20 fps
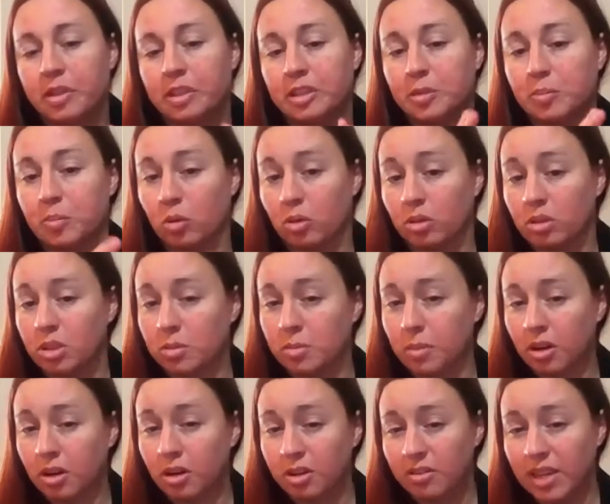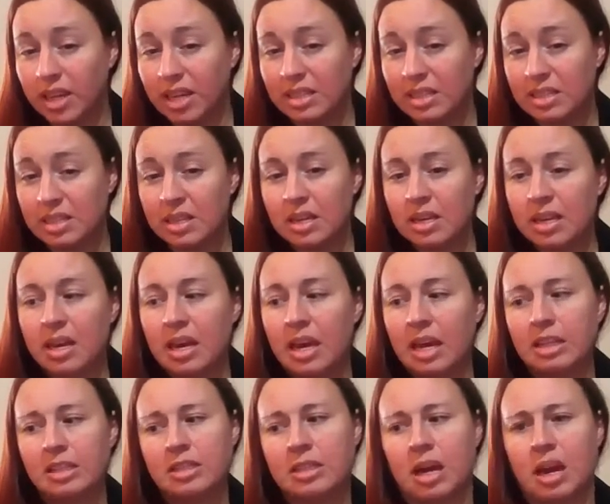the sports part of it.
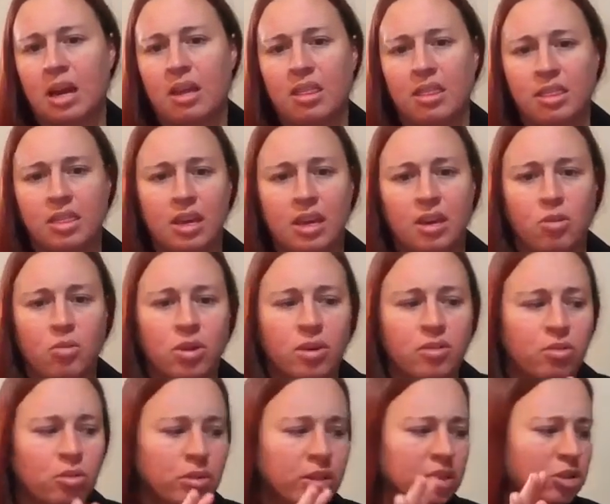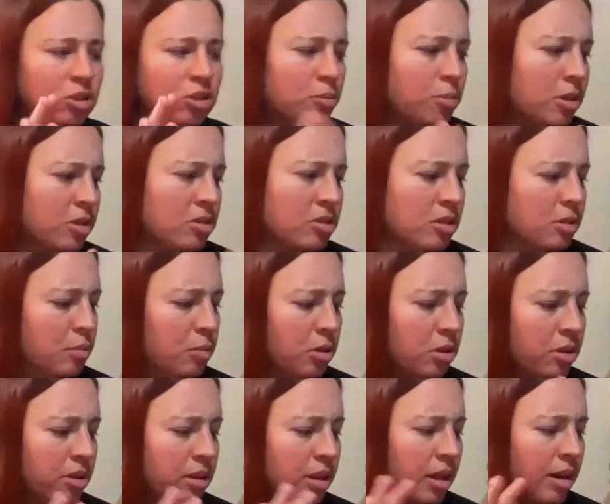It's, I think, one of only 2 parts of the
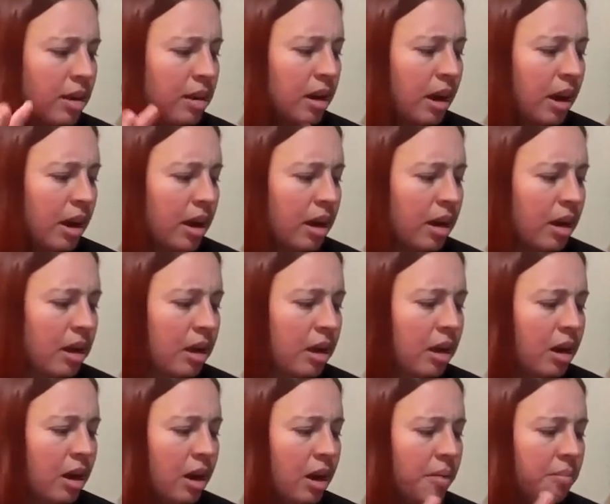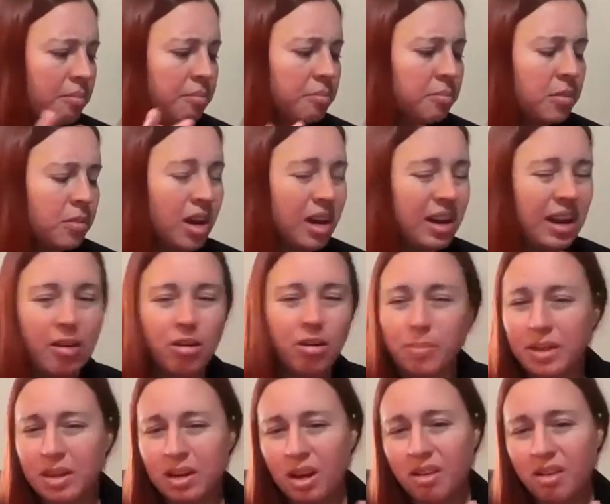book that I cut out a
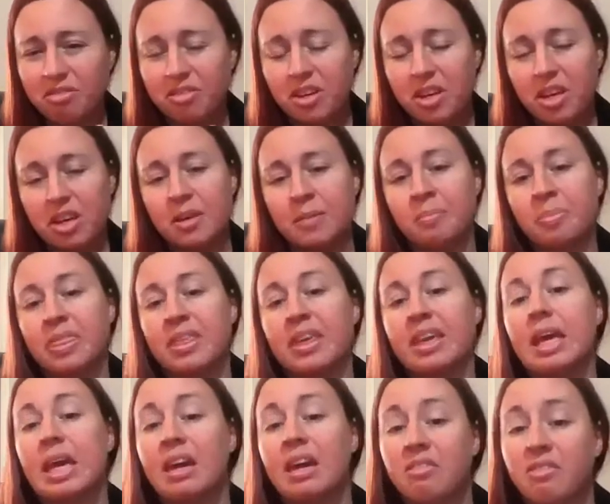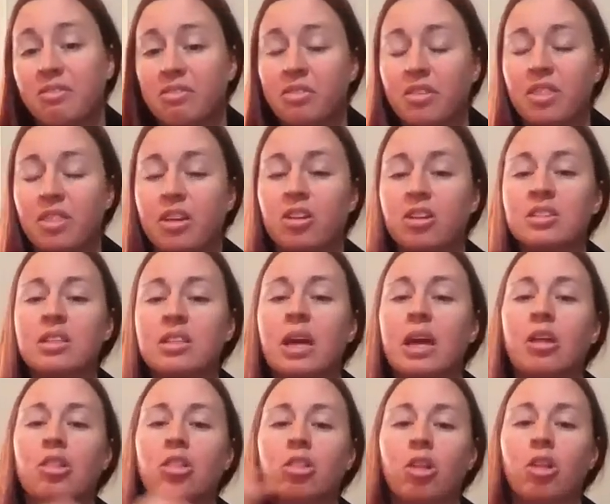bit of. If there is
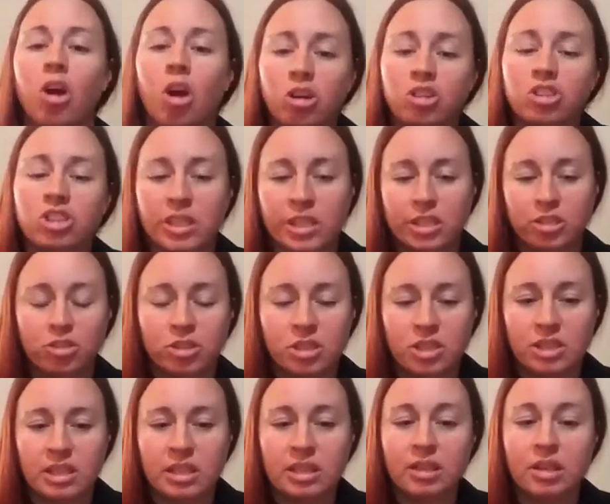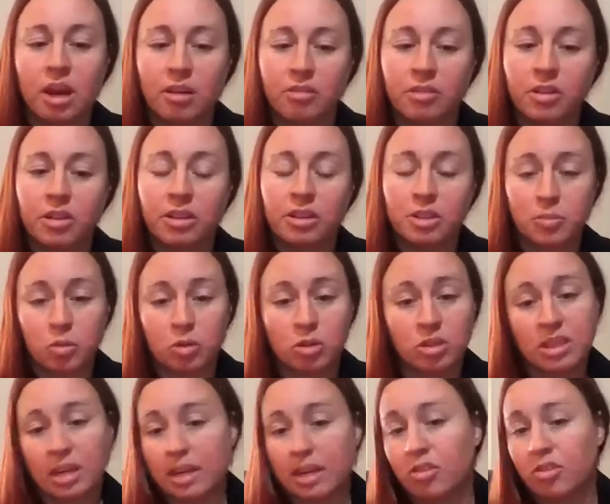a large interest in covering the
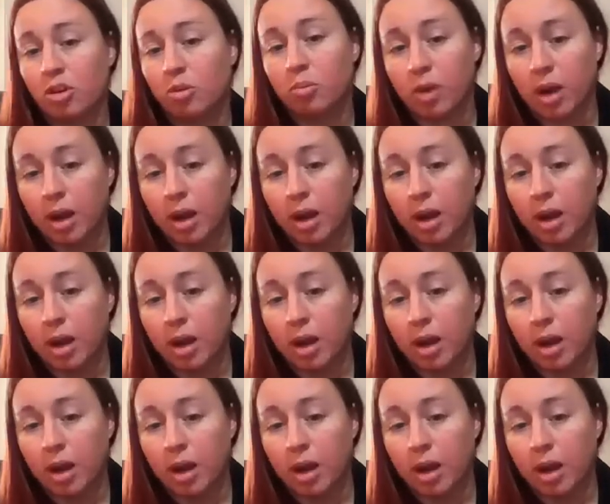sports, I have no